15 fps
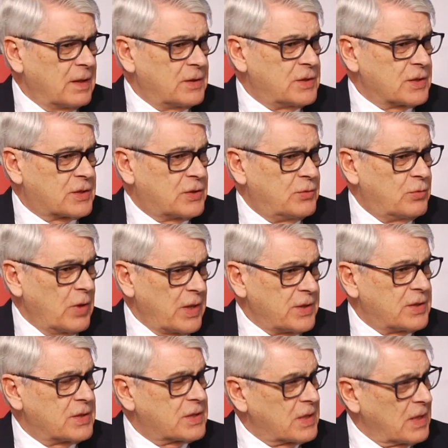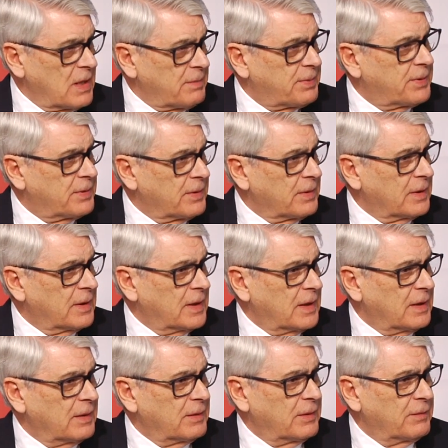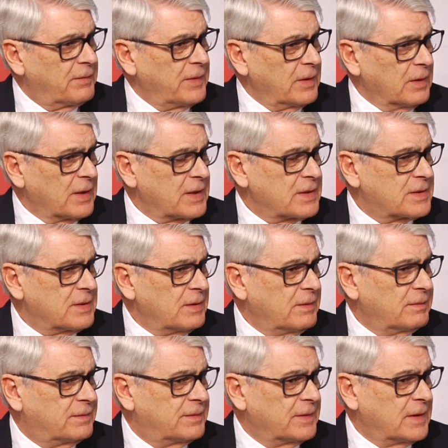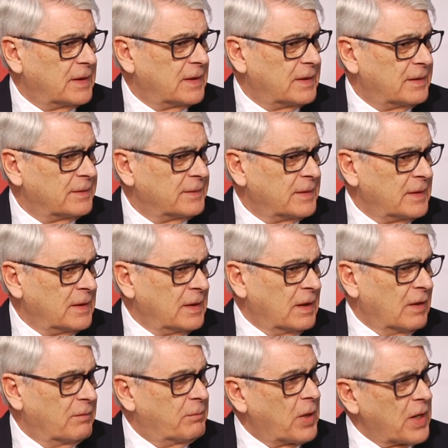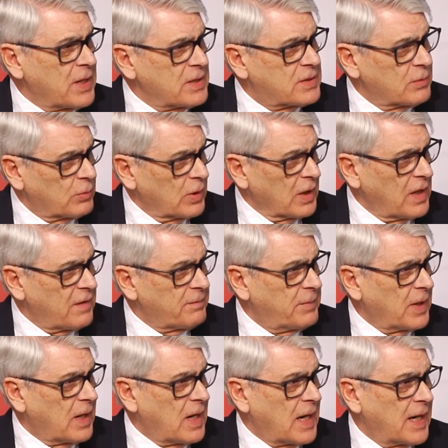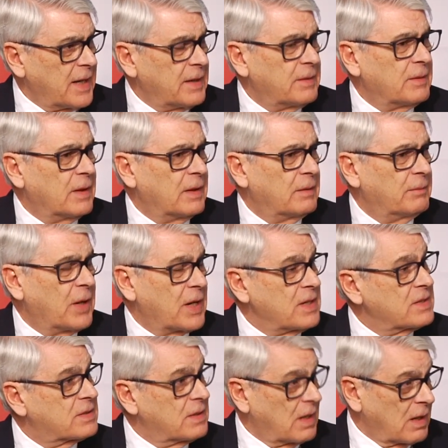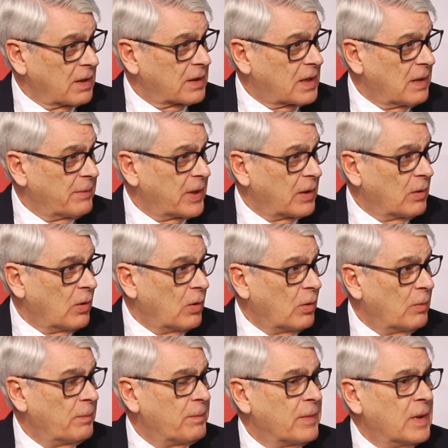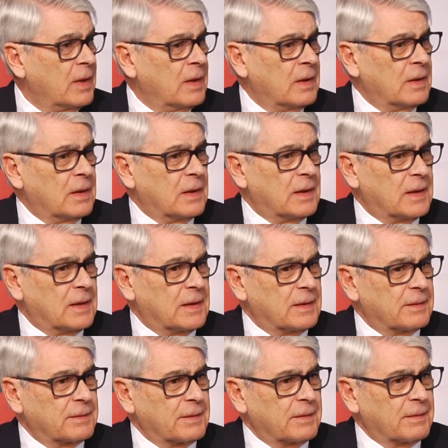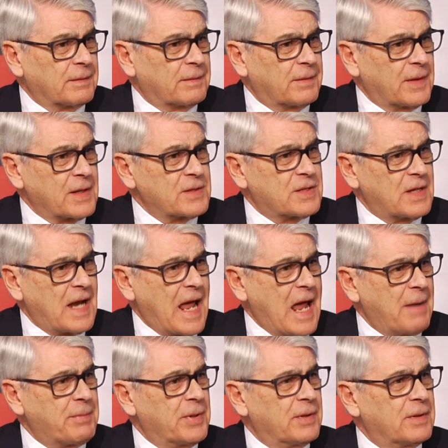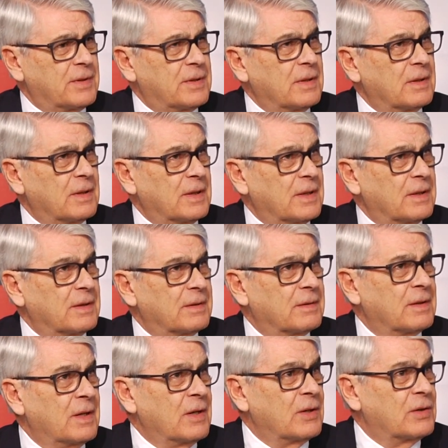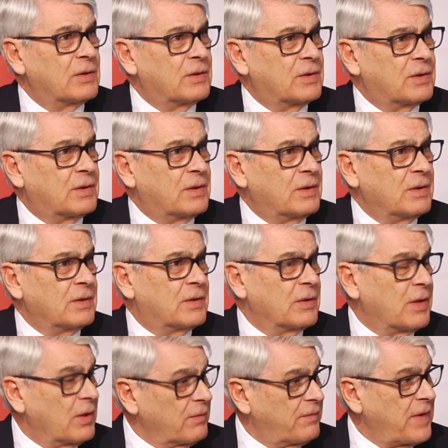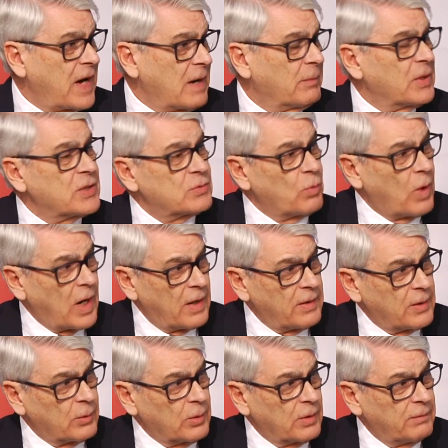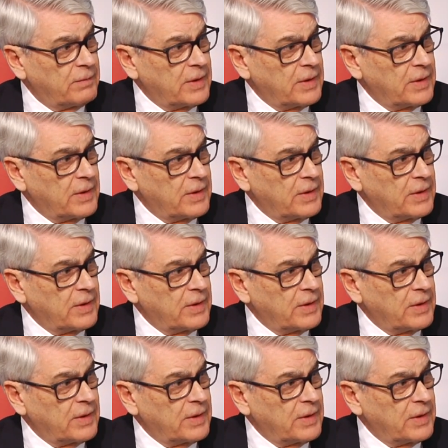it just dredges up uh, the feelings of, uh, of buddies that were left behind, uh, buddies that aren't coming home, uh, things that happened uh, to their families why they were in